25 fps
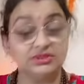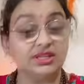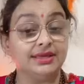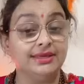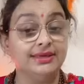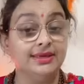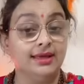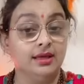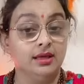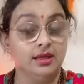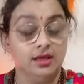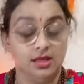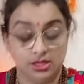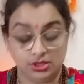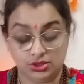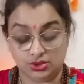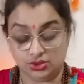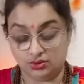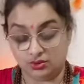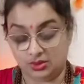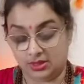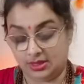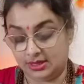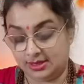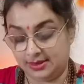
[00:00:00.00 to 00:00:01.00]
Yeah,
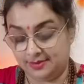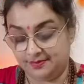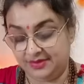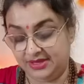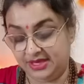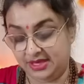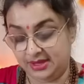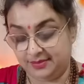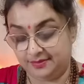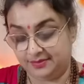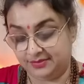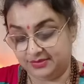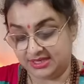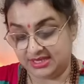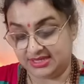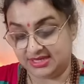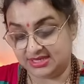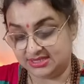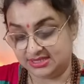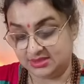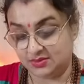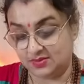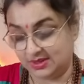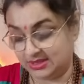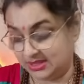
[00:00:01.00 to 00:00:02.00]
so um, yeah, let us
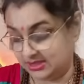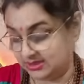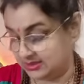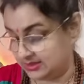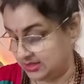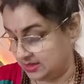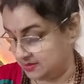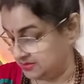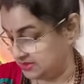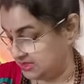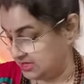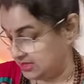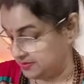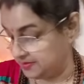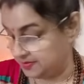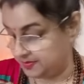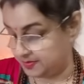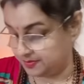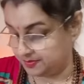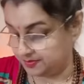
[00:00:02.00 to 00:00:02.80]
see what else comes up.